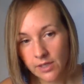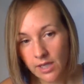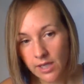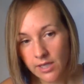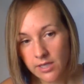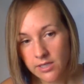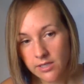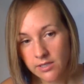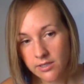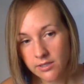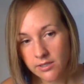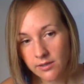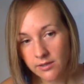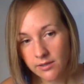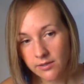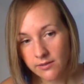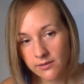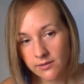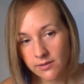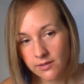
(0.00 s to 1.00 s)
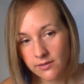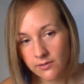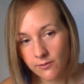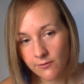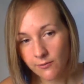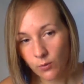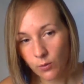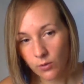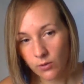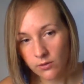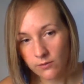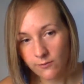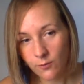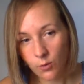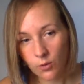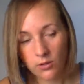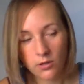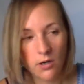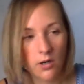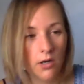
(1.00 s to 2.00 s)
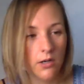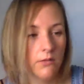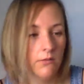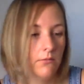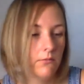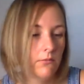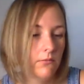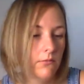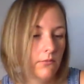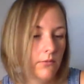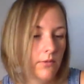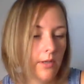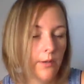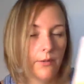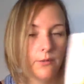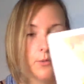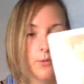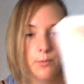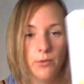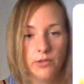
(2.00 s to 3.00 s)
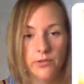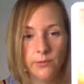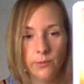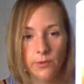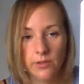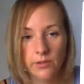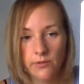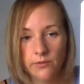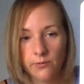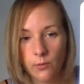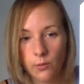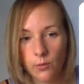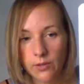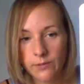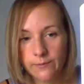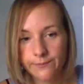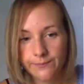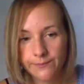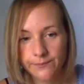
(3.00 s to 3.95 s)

And this is a four, four card. Yeah, three plus one is four.